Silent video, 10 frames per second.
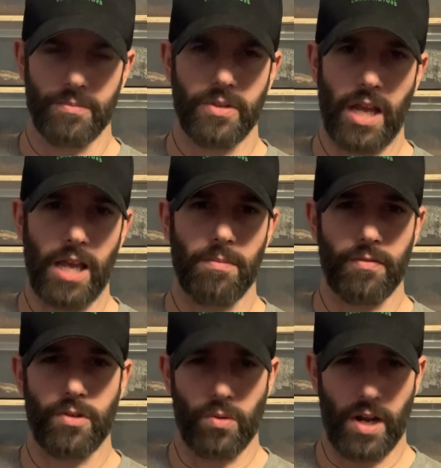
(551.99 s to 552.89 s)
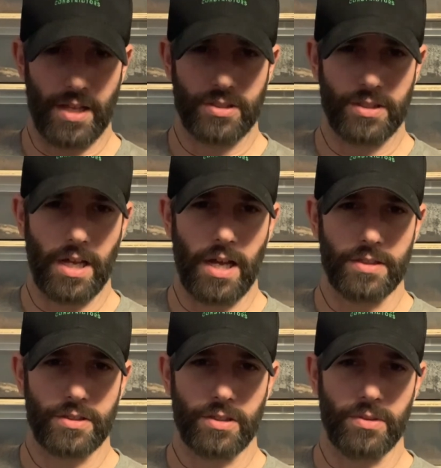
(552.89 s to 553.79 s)
name of
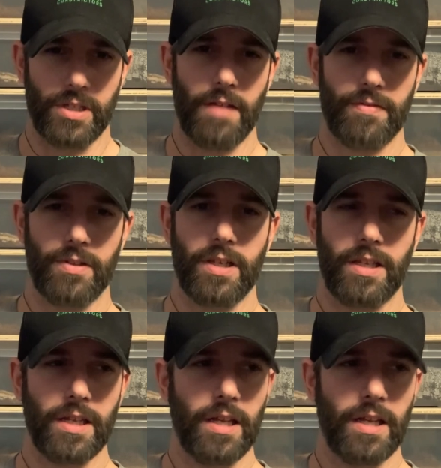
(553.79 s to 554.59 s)
Chlorhexidine. So definitely,